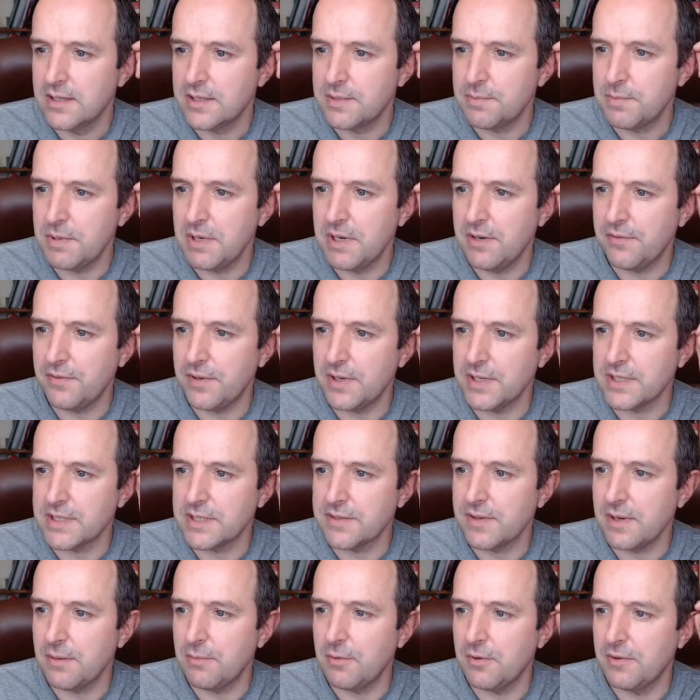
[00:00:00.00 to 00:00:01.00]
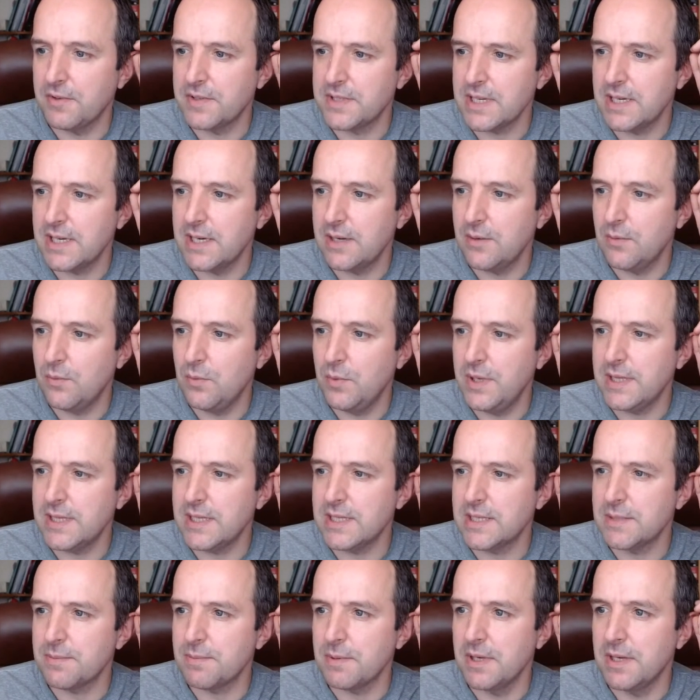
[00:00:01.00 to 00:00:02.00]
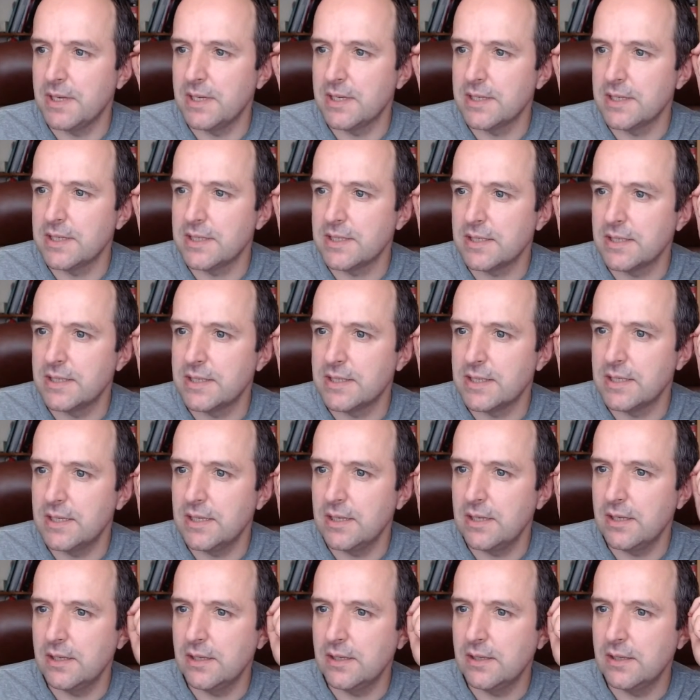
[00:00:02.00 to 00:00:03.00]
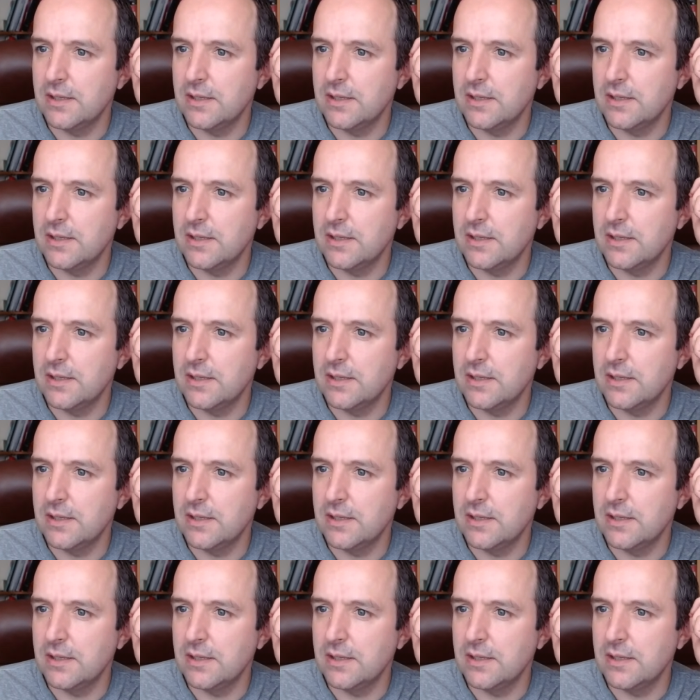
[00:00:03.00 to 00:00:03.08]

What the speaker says: Speaker fronts have come out. He's selling it with the speakers, is he?